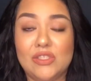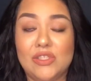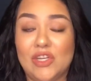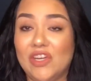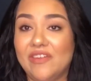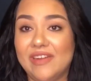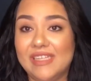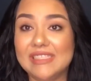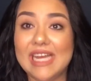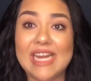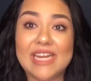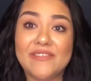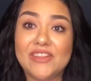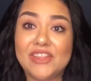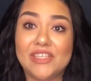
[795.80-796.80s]
nervous. I
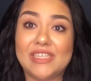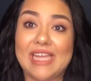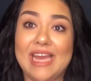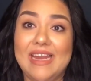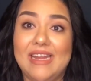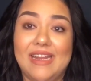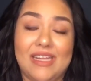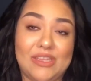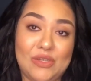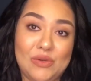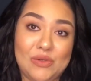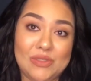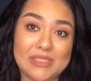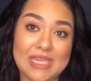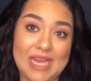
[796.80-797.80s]
didn't even look at it. Like, the
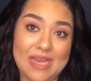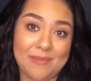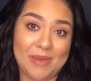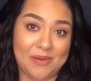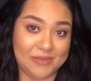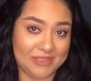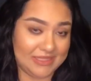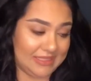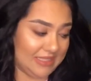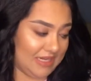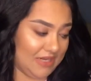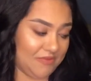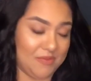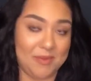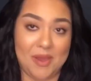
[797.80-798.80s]
whole time I was just
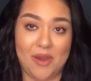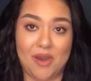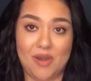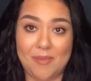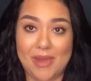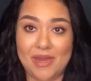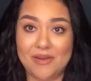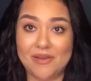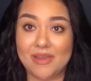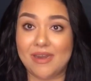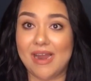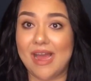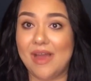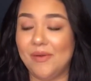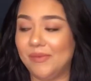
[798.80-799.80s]
sitting with my arm out,
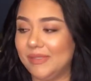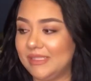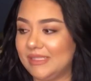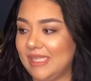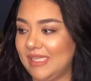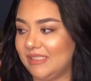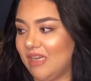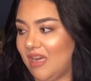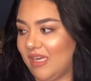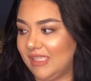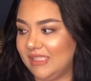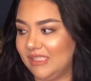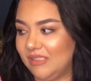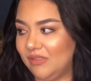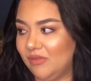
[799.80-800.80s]
and I was like
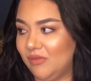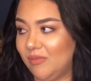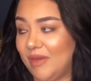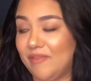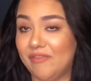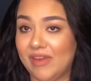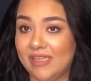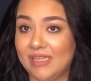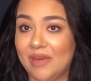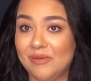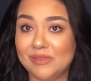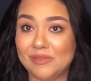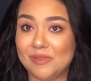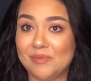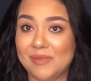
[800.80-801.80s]
talking to my friend that
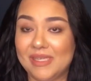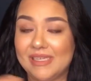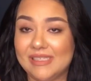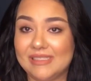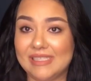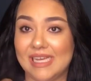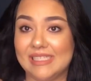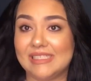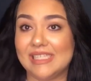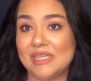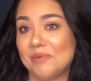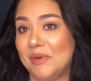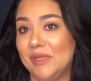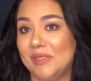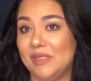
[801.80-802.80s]
was with me because I
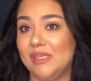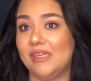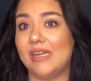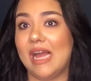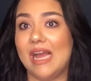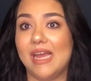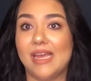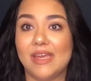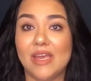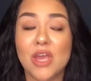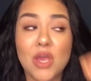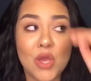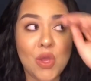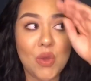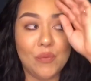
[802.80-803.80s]
didn't want to look. I
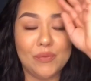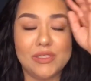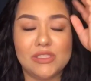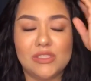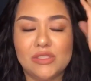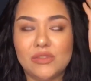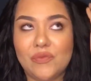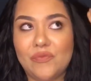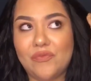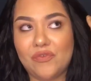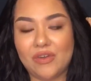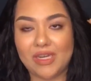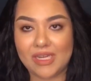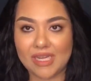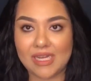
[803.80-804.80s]
was
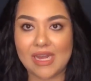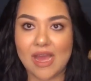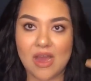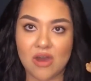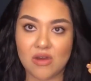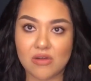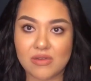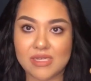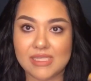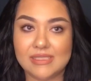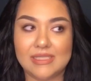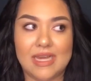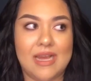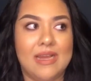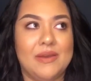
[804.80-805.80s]
freaking out
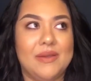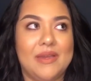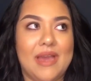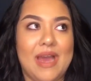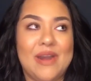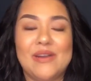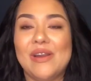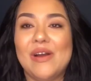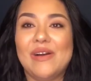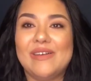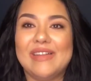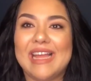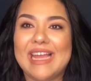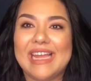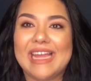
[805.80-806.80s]
because I don't know,
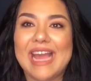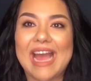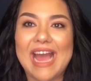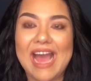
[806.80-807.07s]
like,